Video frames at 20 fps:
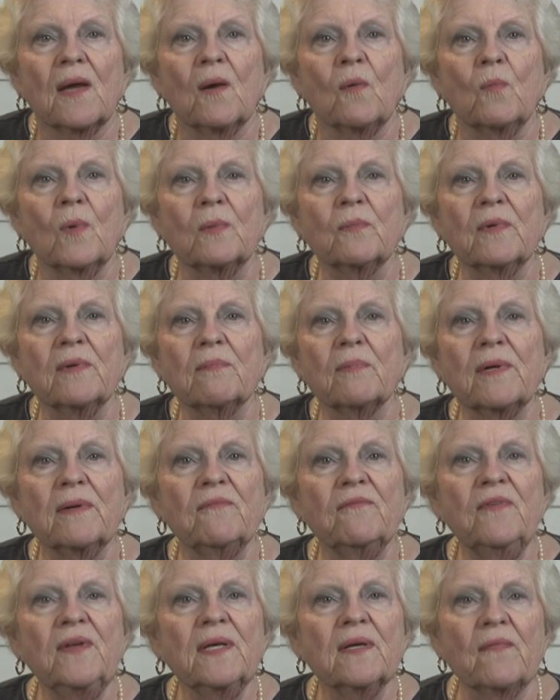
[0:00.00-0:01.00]
When we
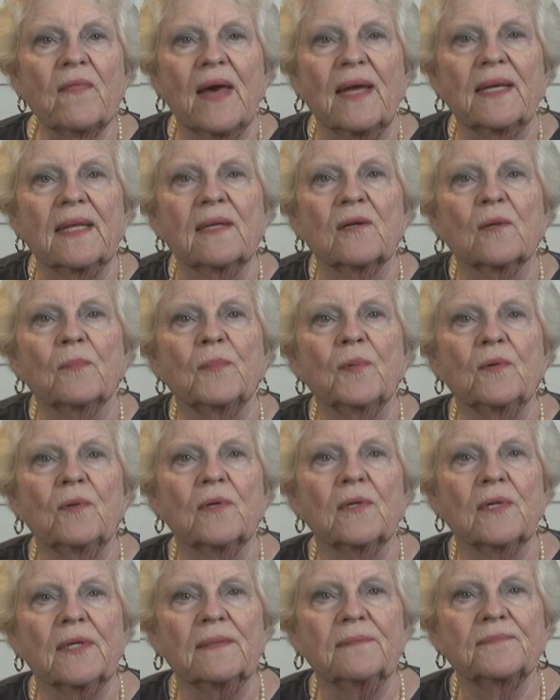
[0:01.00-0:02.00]
reveal that inner
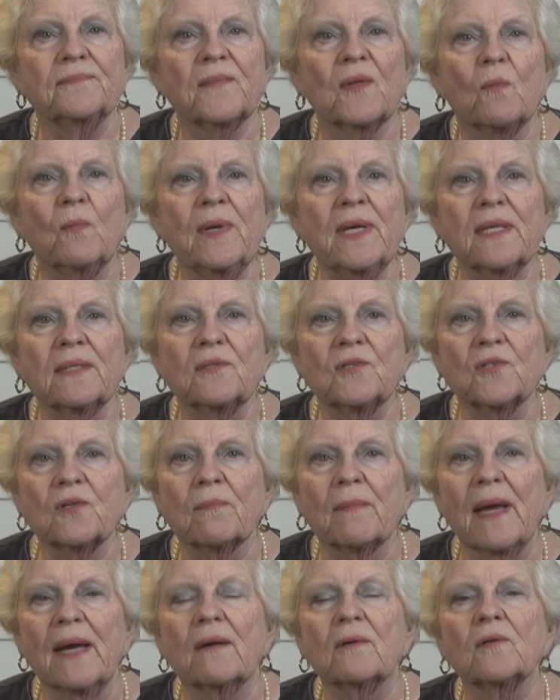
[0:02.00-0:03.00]
Buddhahood, we can
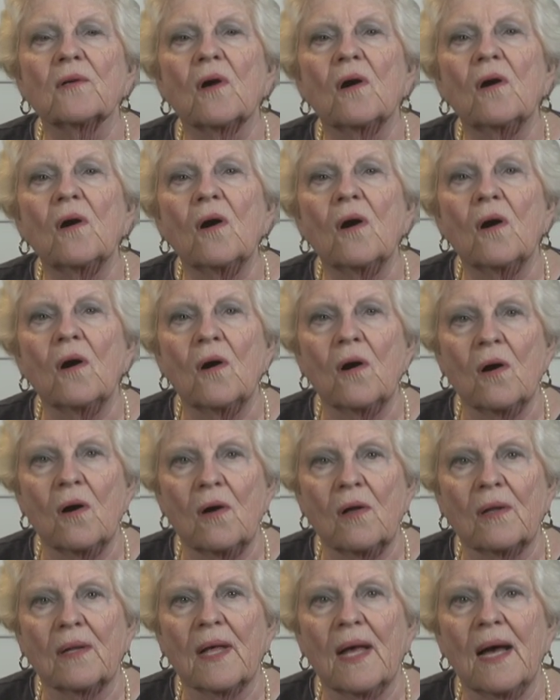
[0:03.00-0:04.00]
surmount
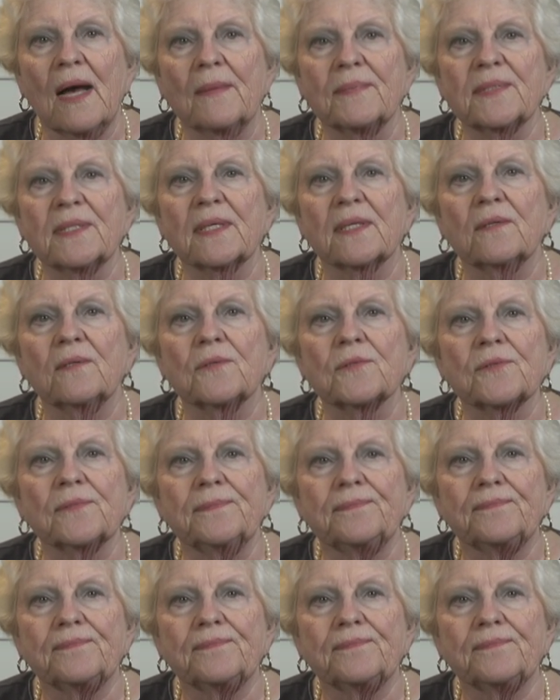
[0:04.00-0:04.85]
all obstacles.